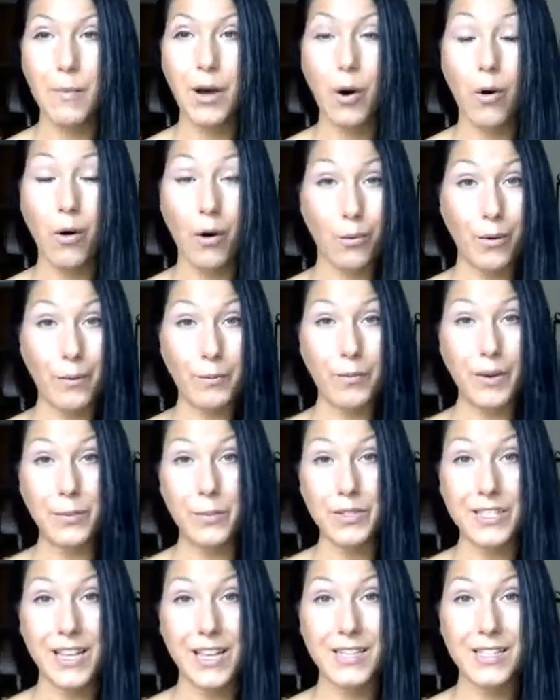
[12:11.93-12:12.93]
or when
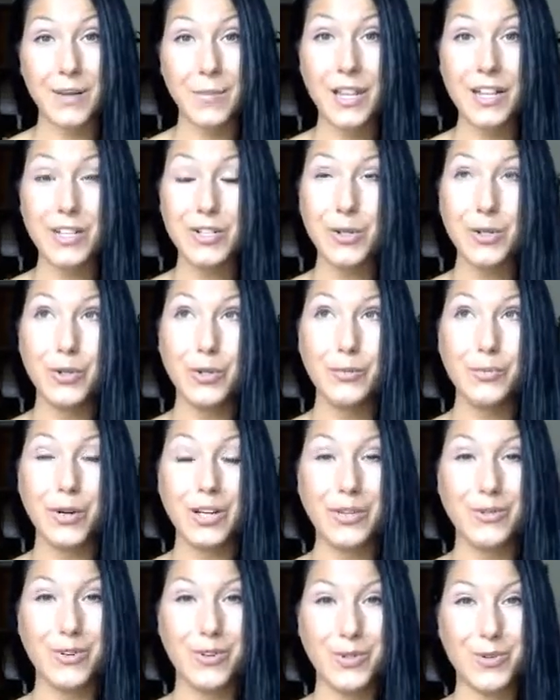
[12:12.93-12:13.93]
people say something to you,
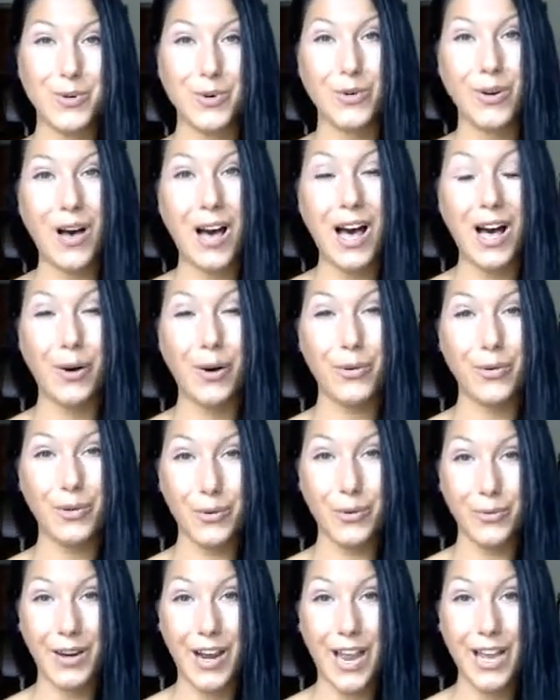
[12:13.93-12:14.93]
but you control how
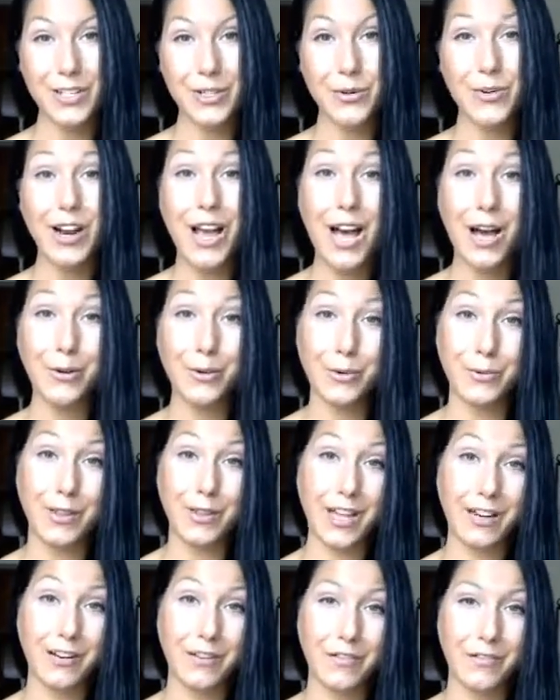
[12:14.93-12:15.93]
you react to it, how you
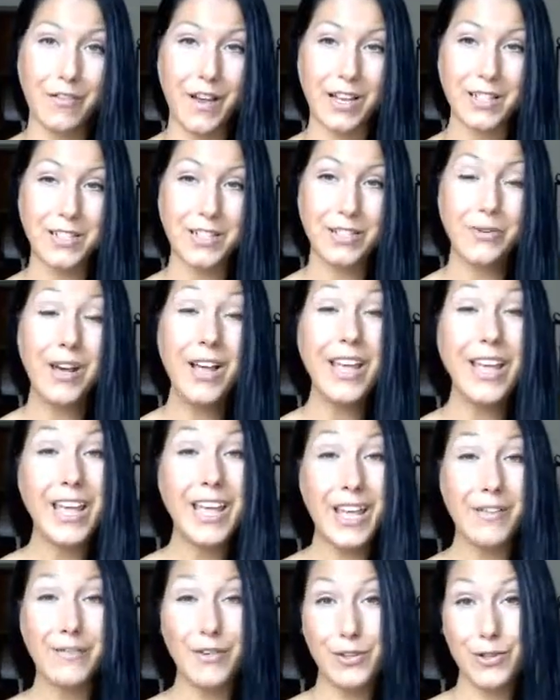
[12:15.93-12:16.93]
let it affect you,
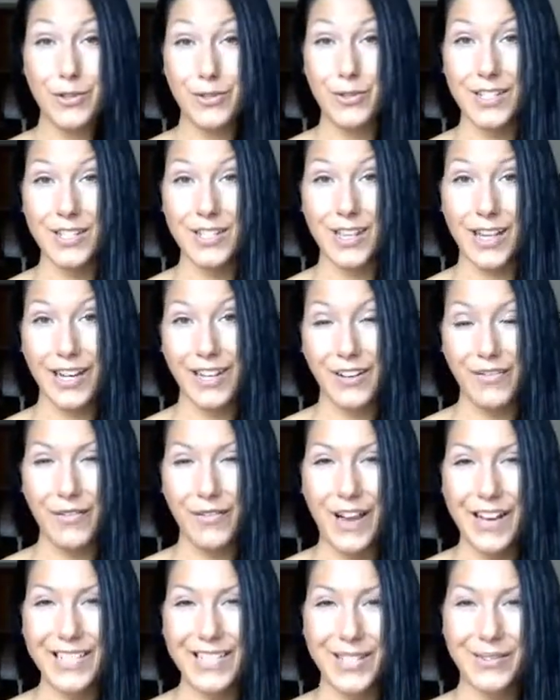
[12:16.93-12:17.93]
if you choose to let it
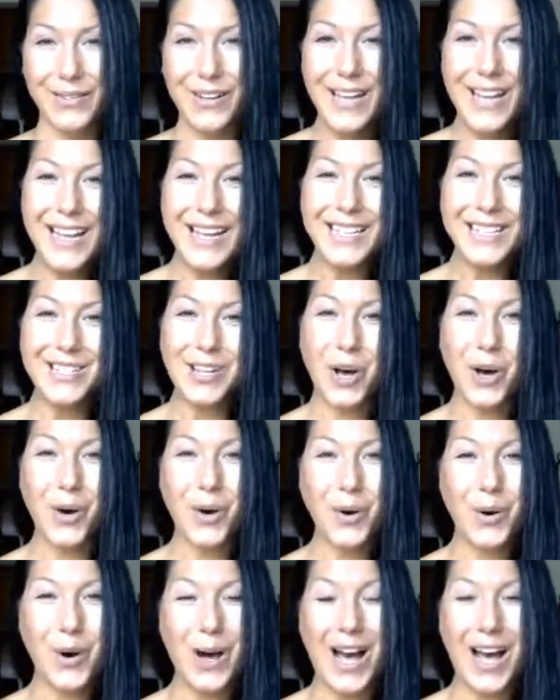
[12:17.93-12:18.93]
affect you.
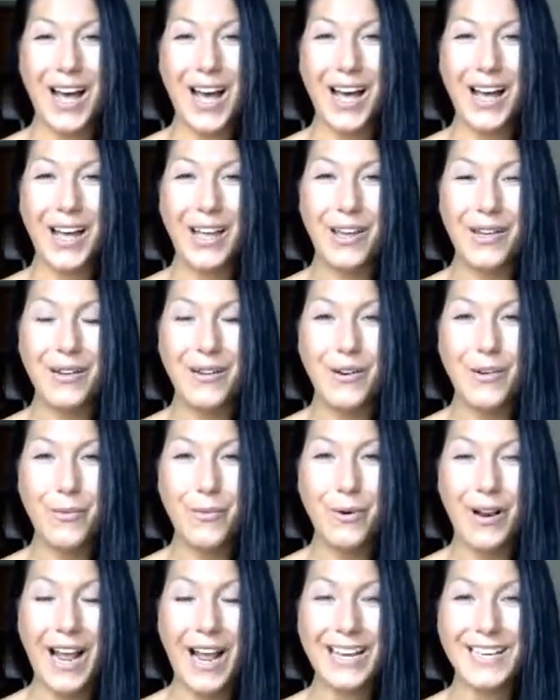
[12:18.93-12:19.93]
So
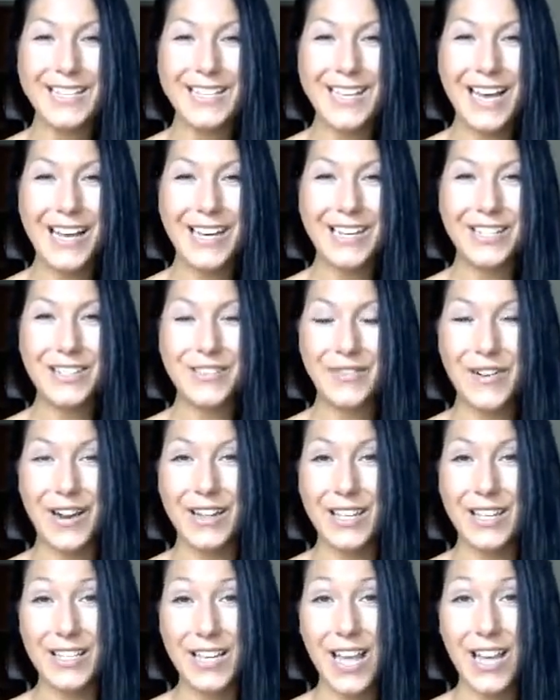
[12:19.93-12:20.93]
when I decided to
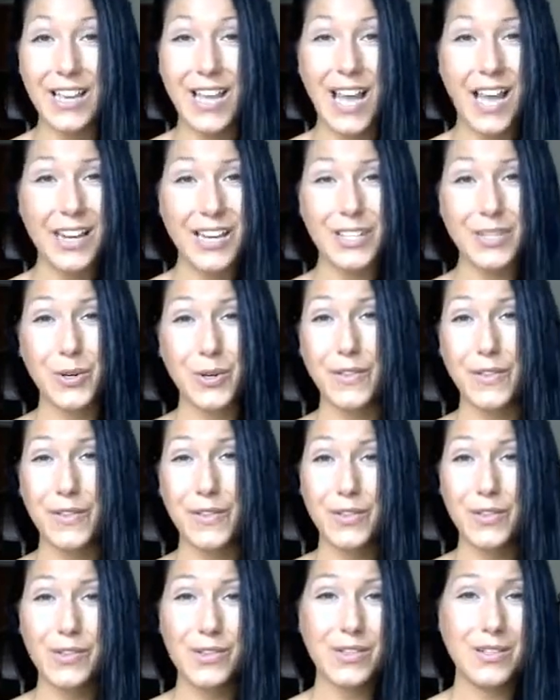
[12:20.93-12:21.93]
finally take any sort
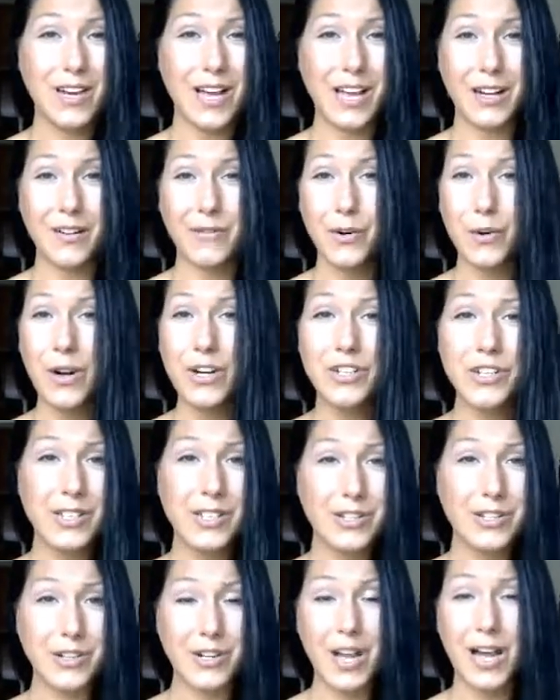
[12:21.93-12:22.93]
of negative
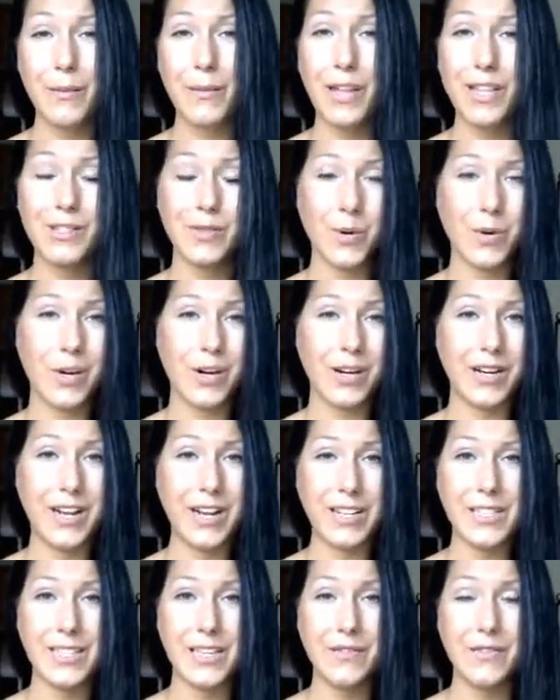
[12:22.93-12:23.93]
questions or comments or
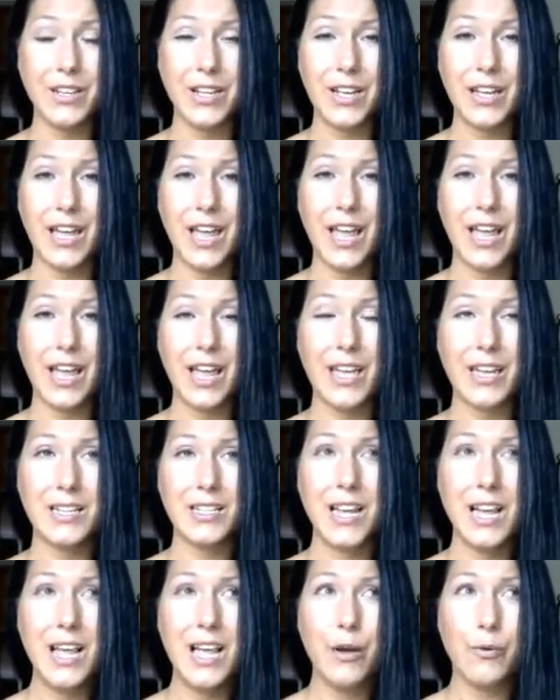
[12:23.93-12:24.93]
negativity
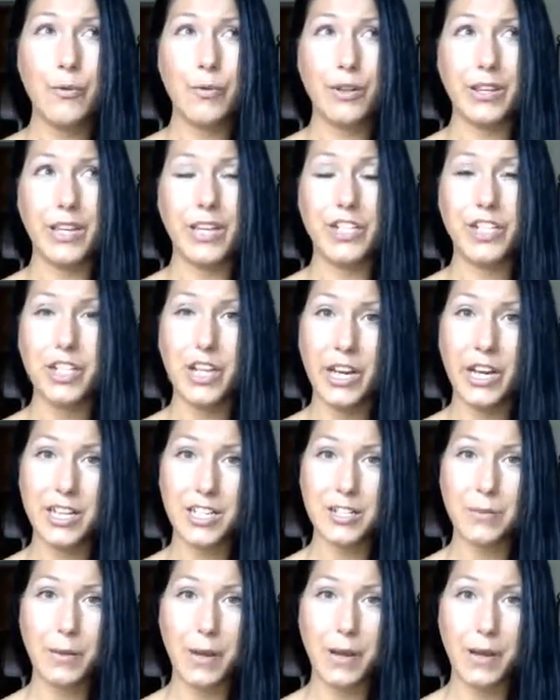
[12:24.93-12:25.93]
and really
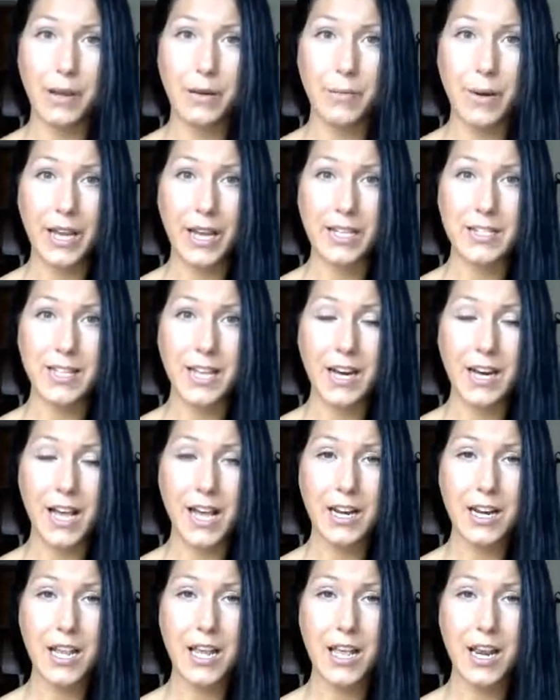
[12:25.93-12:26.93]
change my mindset
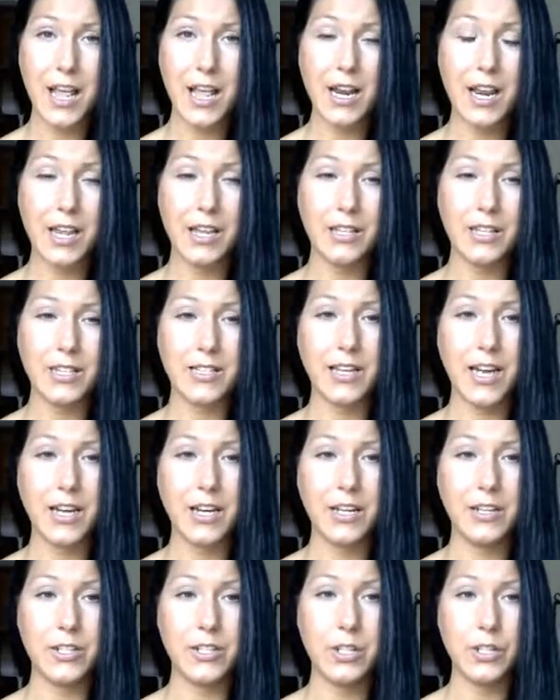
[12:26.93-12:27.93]
on it, and I
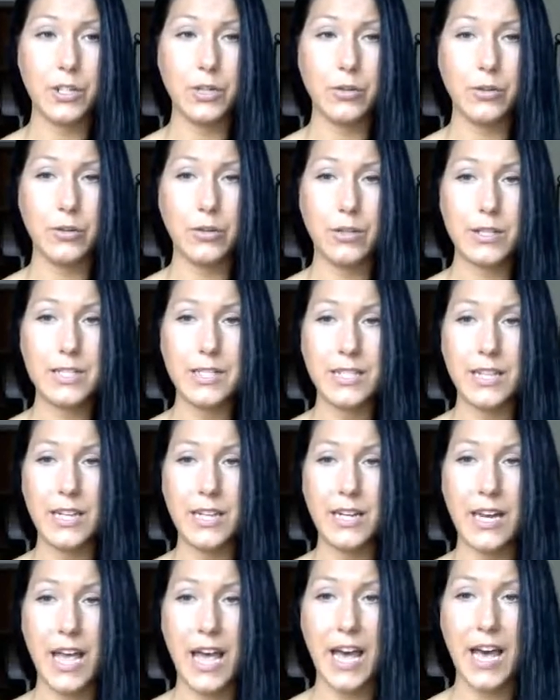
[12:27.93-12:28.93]
decided to
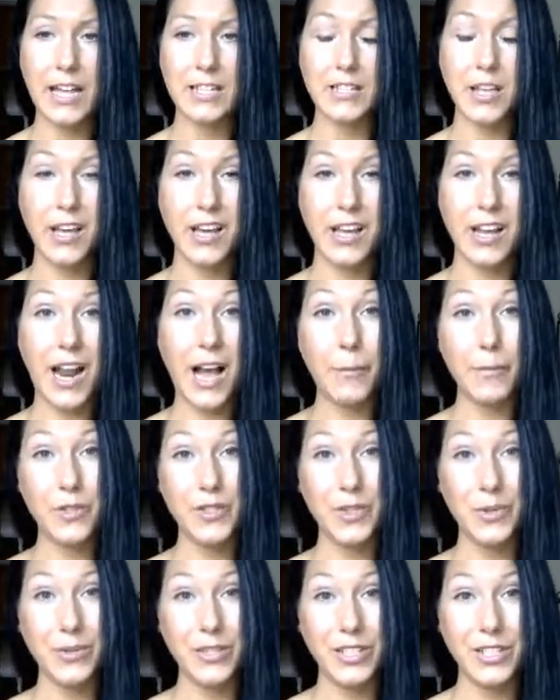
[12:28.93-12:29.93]
see it as an
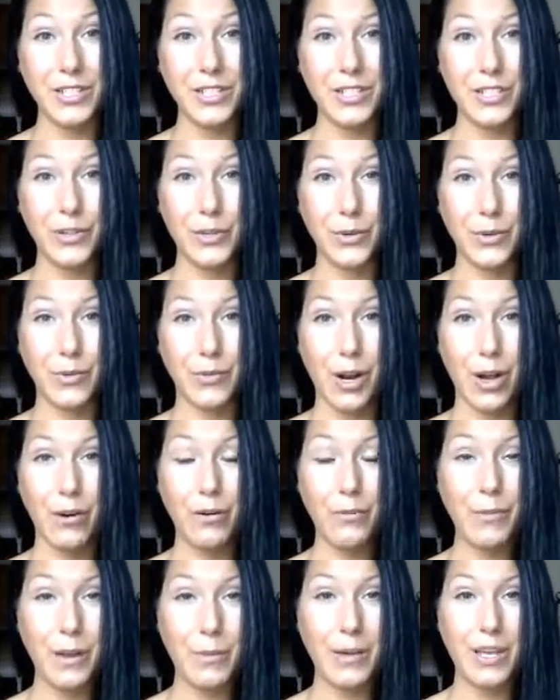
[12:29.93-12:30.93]
opportunity to
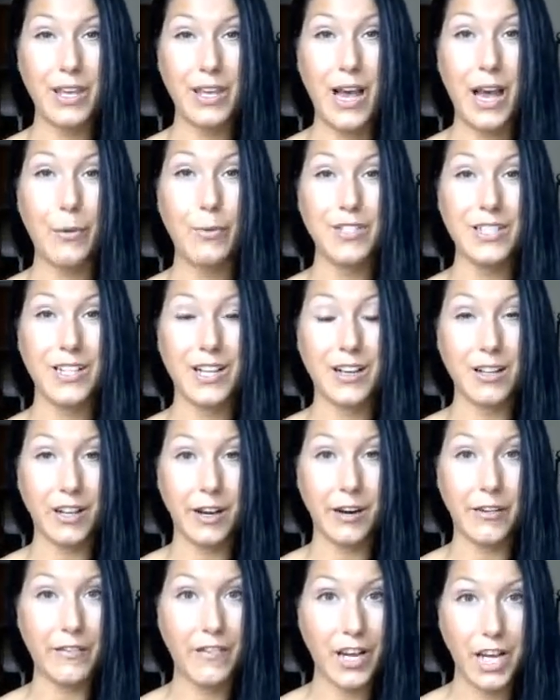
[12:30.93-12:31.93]
grow. Maybe I wasn't
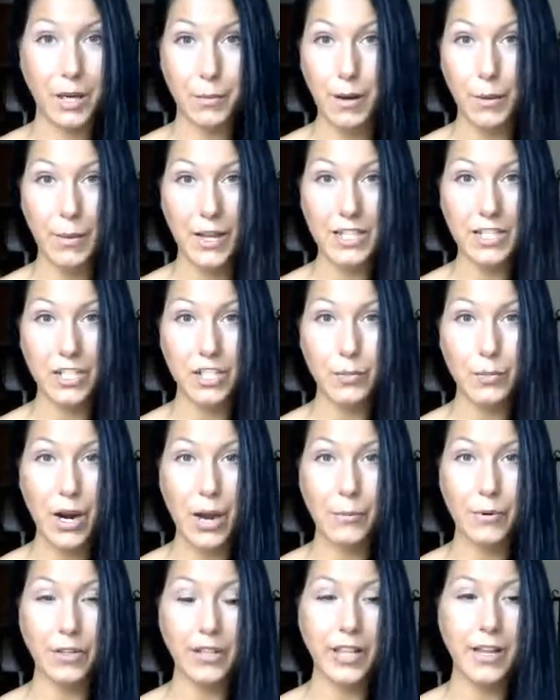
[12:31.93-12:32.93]
clarifying my message
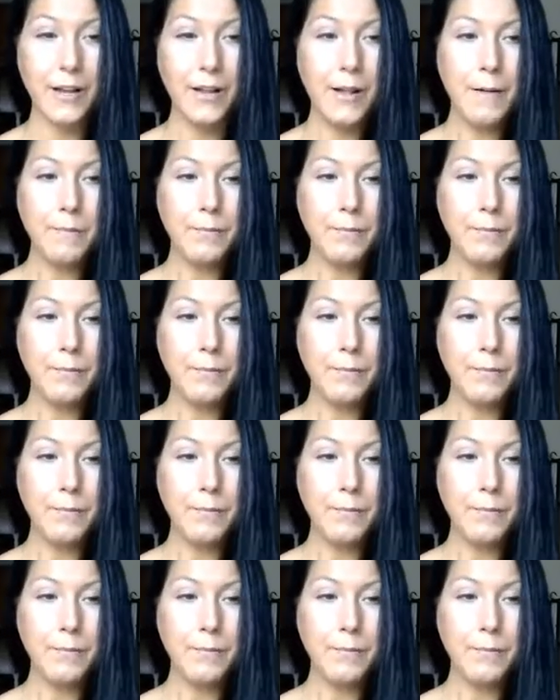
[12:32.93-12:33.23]
properly.